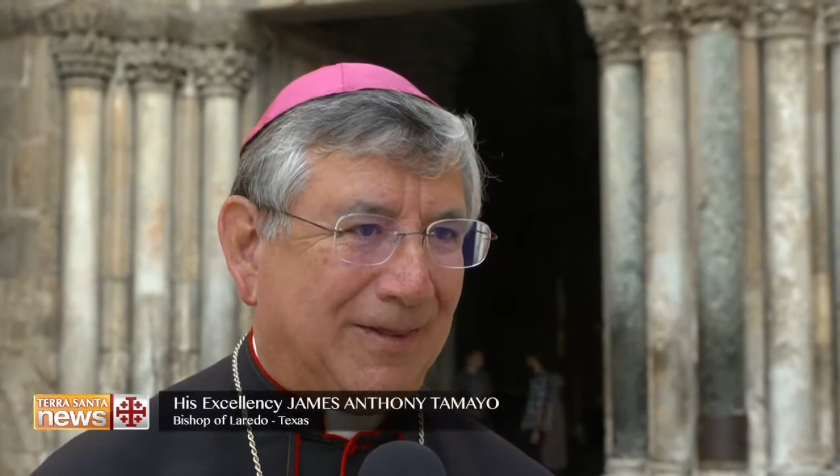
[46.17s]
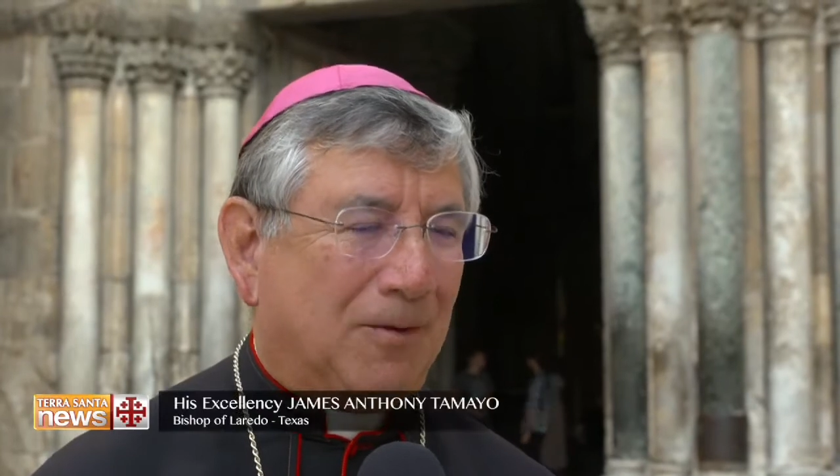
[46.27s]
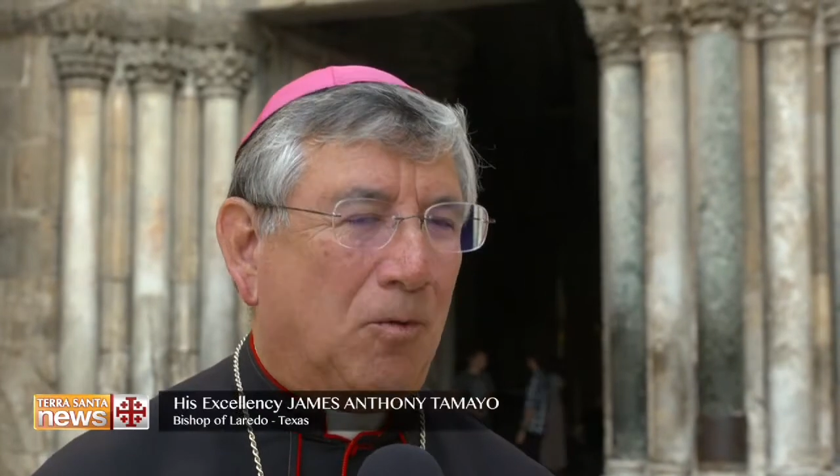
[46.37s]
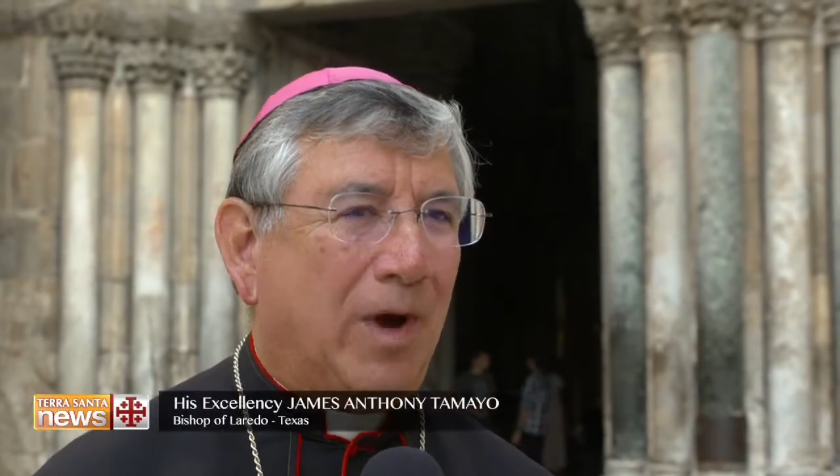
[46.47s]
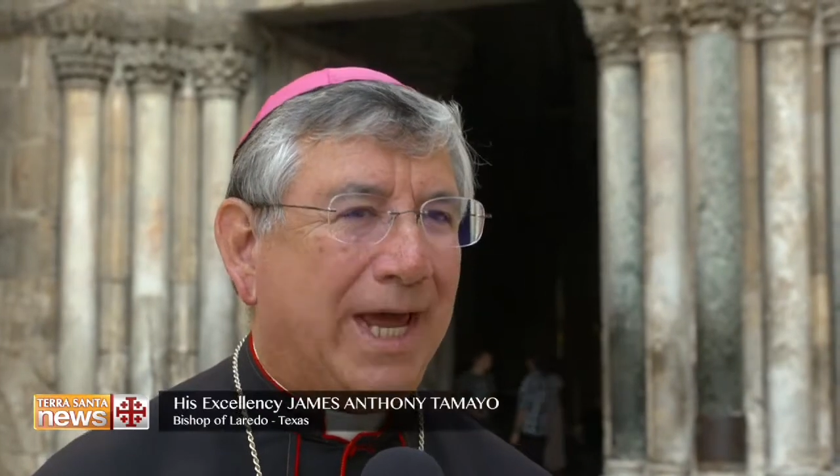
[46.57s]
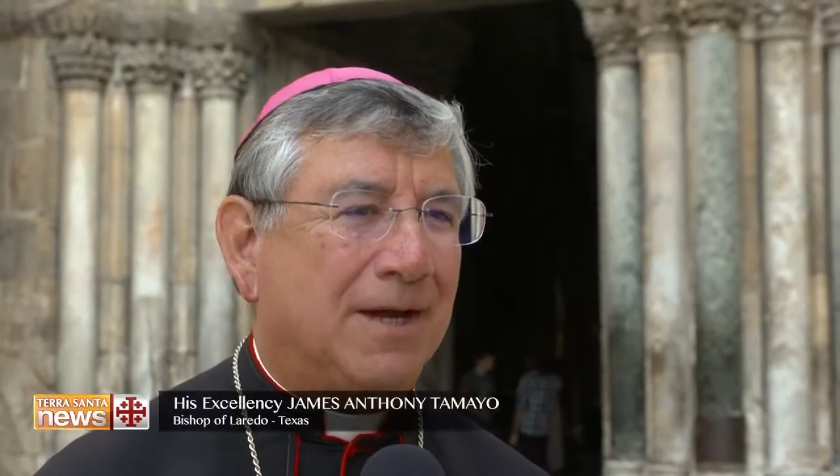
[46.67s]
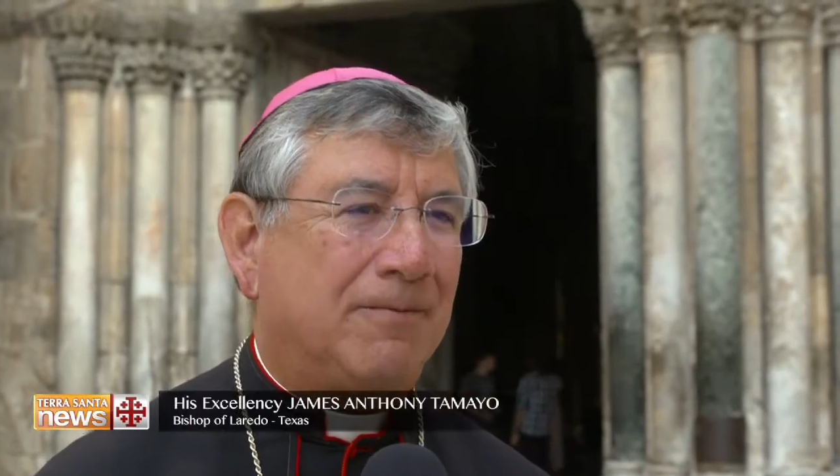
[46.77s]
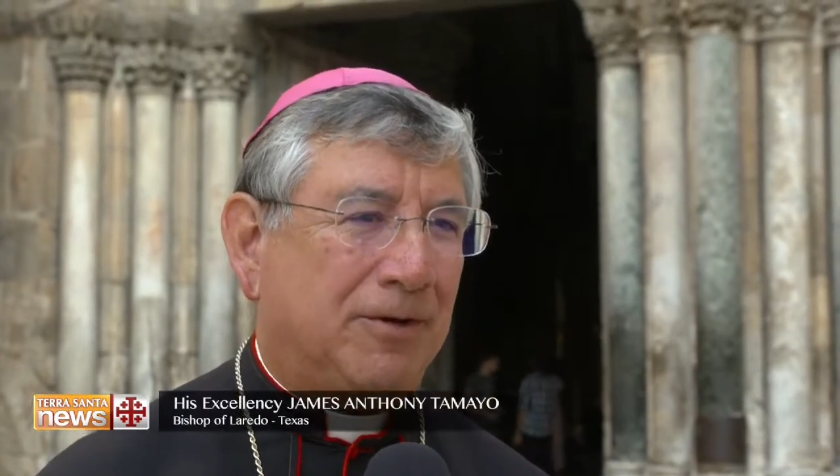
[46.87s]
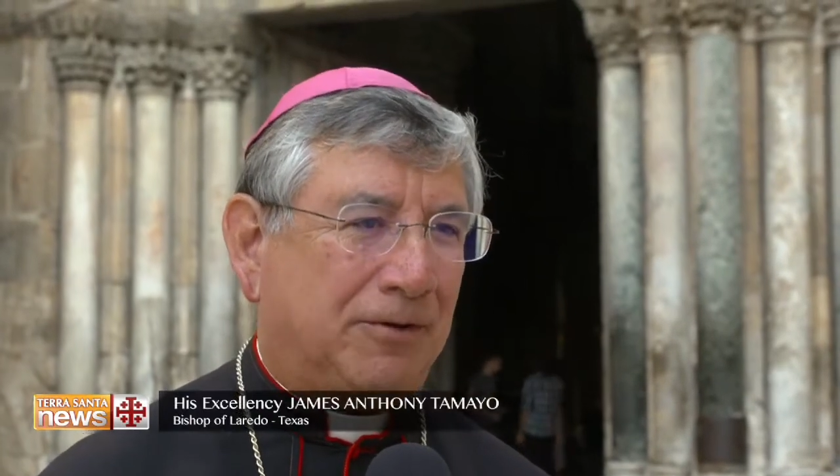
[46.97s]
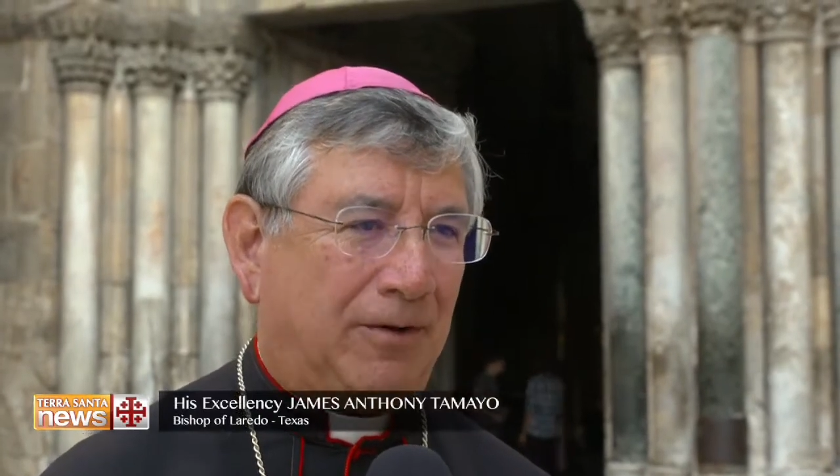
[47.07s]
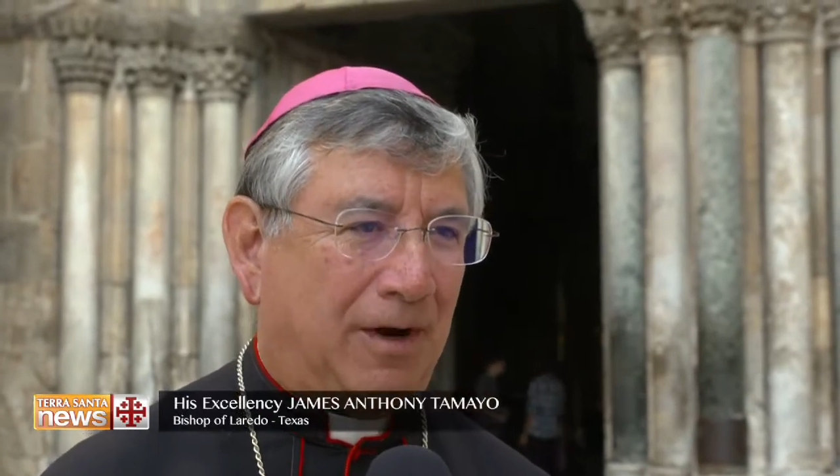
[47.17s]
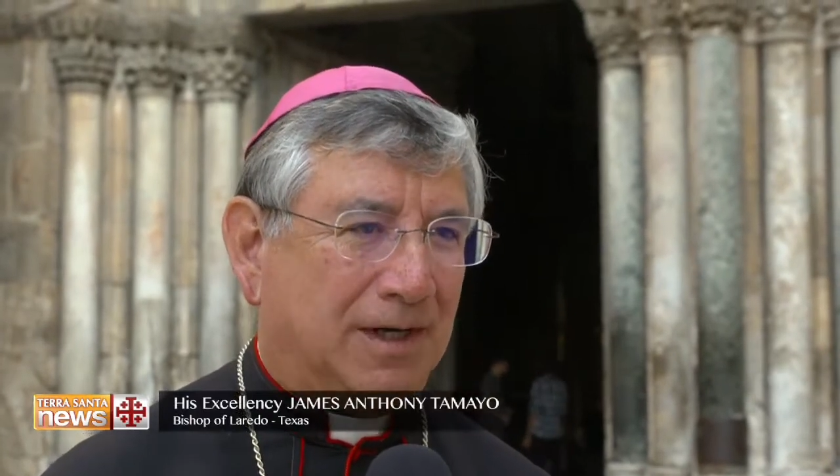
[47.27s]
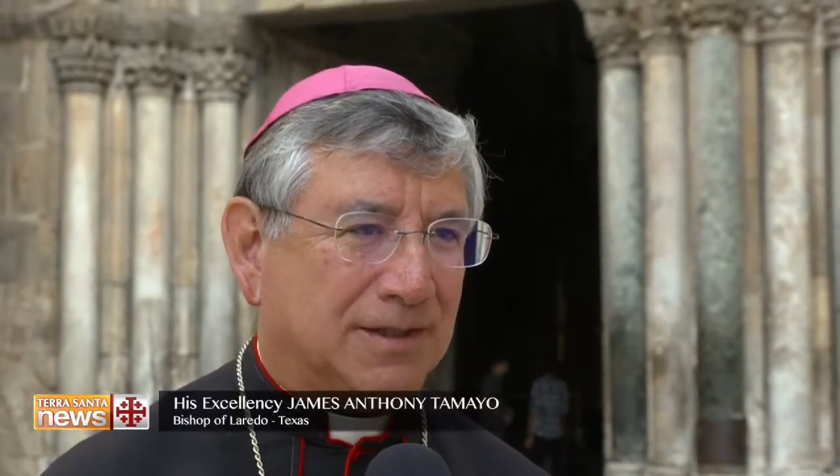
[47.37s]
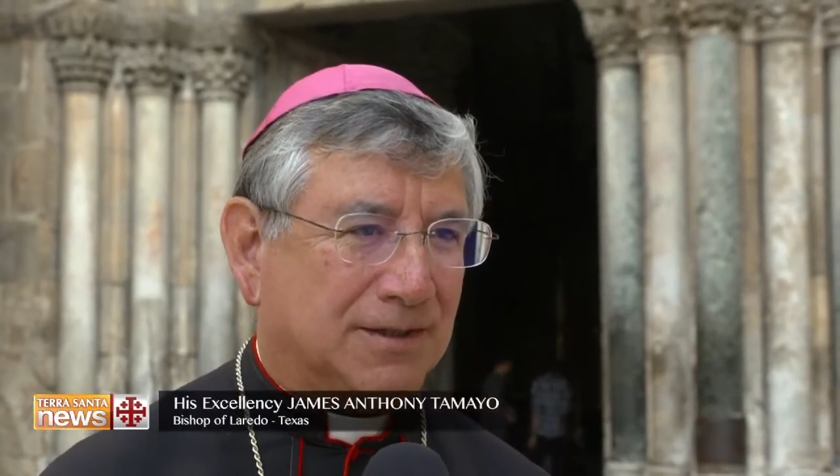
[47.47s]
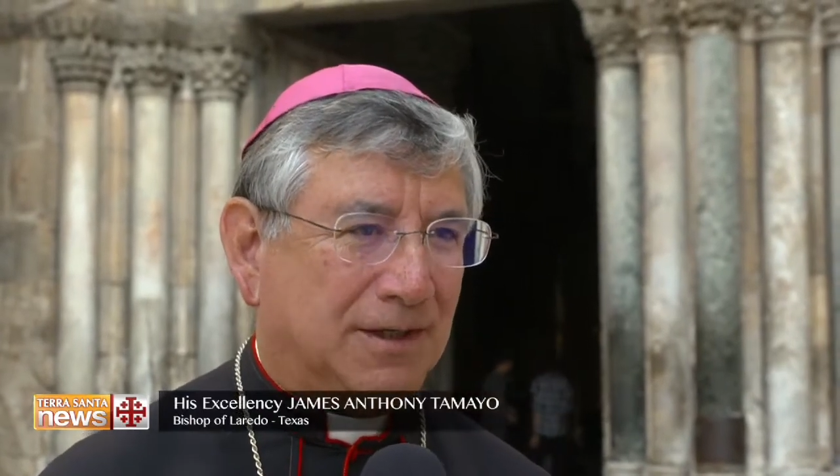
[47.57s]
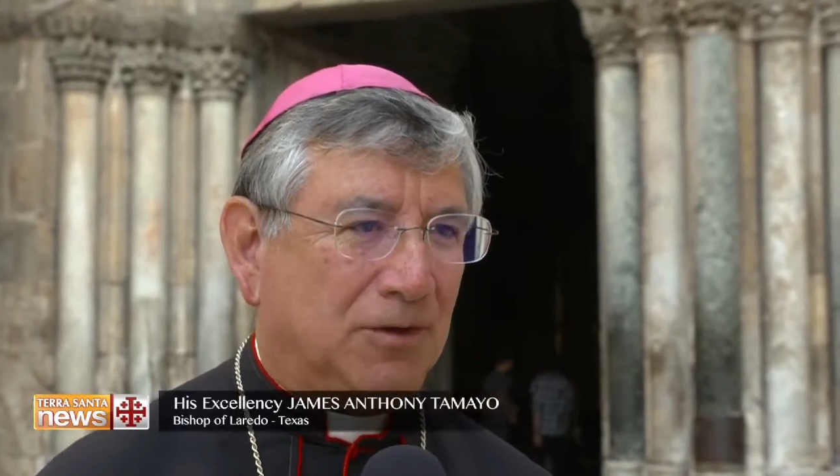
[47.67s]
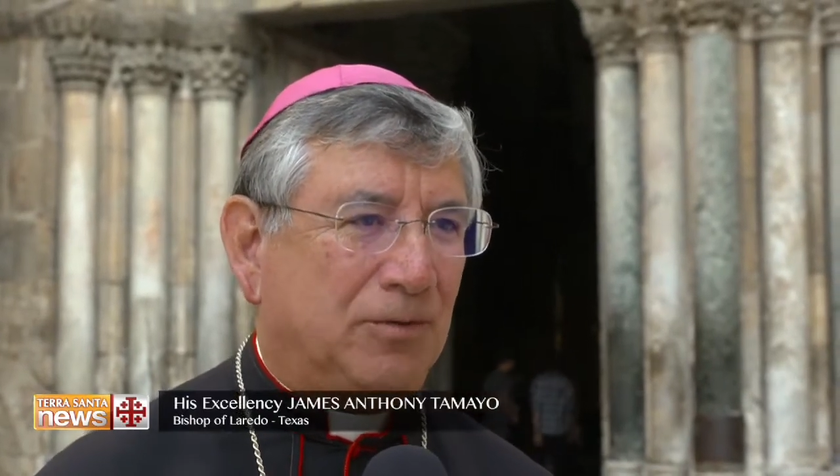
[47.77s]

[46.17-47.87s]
the way of the cross.